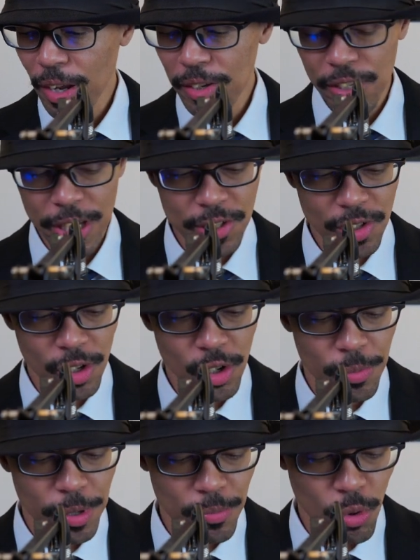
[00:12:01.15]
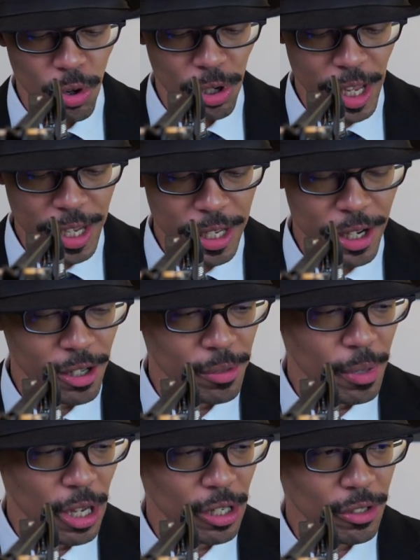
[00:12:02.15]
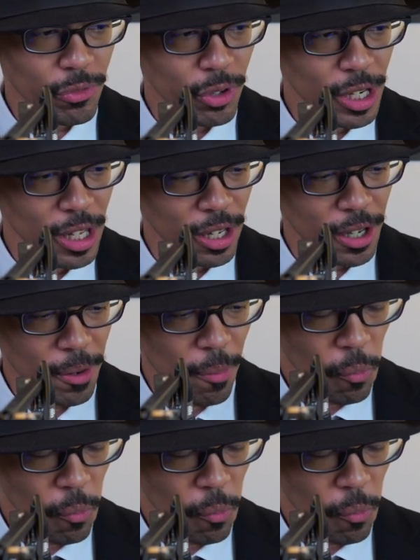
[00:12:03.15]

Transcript: tastes a little bit more like caramel and vanilla.